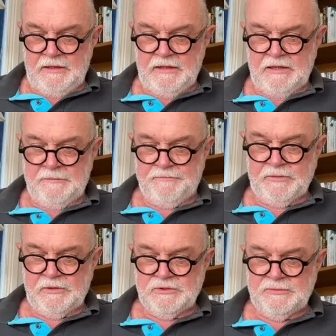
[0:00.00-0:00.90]

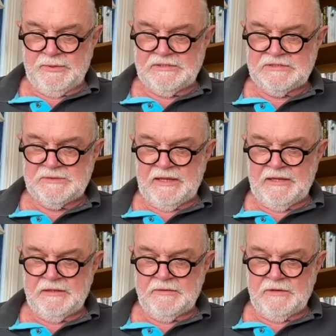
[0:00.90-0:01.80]
Could you please
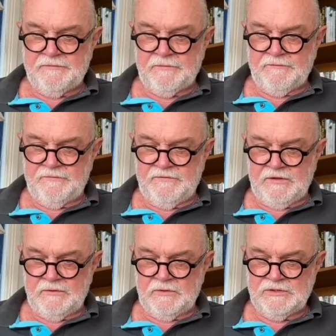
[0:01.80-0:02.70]
explain, from
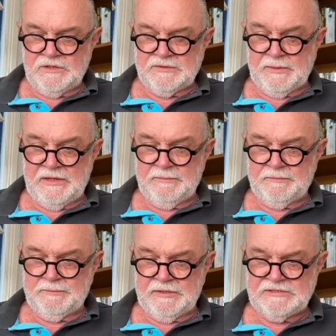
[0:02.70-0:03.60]
Vivian, could you
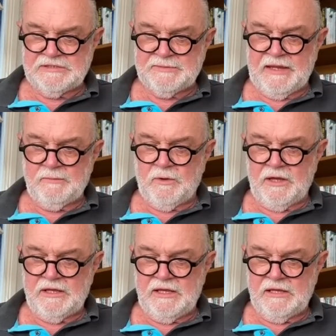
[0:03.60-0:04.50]
please explain
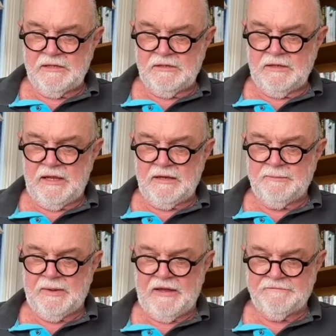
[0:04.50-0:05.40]
why Ian
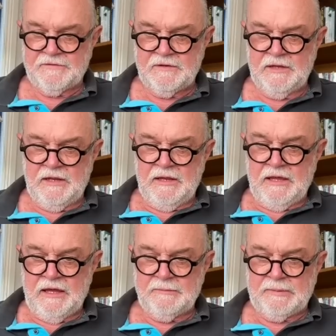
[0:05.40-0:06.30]
and Puffin
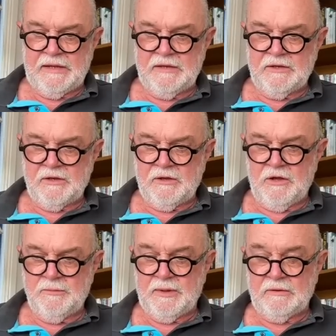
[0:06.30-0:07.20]
aren't planning to go to
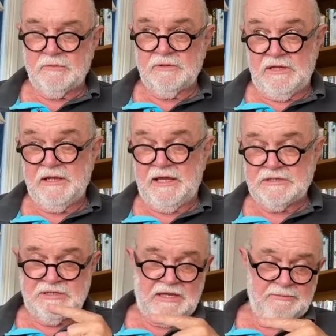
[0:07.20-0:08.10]
Hobart? Well, Ian
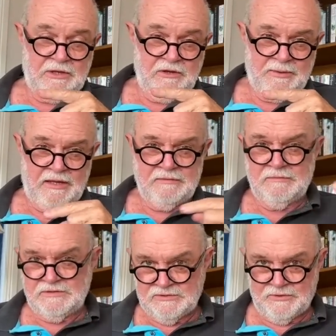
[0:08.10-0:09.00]
actually came to Hobart
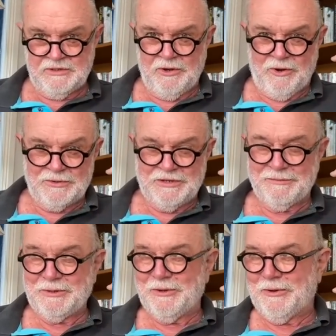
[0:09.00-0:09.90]
and he's already gone,
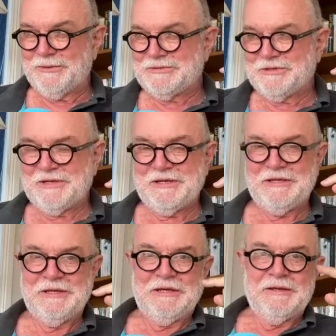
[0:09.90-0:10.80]
come and gone, so
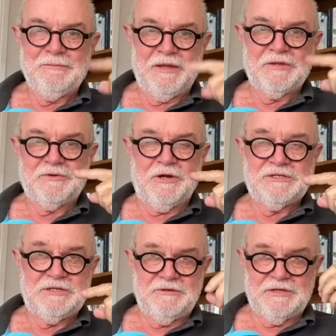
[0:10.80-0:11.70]
he met the
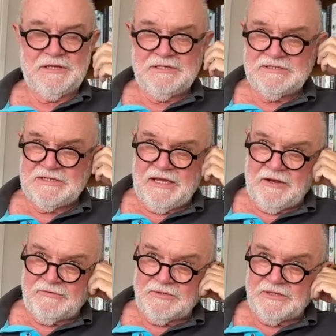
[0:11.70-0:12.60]
criteria. He's
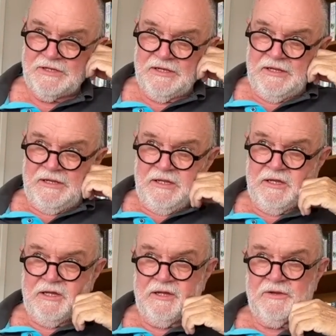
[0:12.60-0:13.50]
our
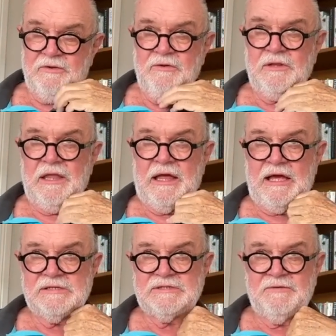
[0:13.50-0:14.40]

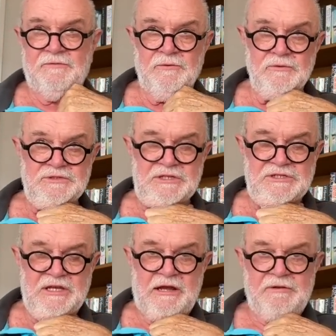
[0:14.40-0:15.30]
last full
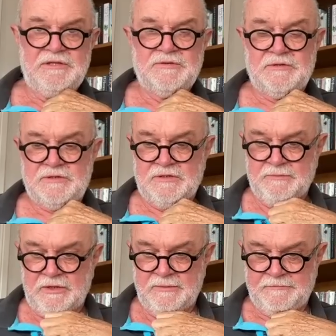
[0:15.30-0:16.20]
GGR entrant at
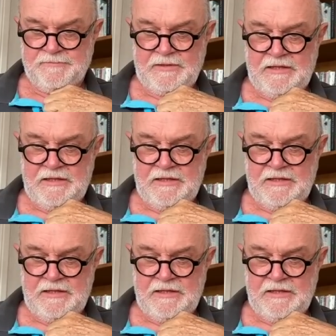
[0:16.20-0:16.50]
the moment.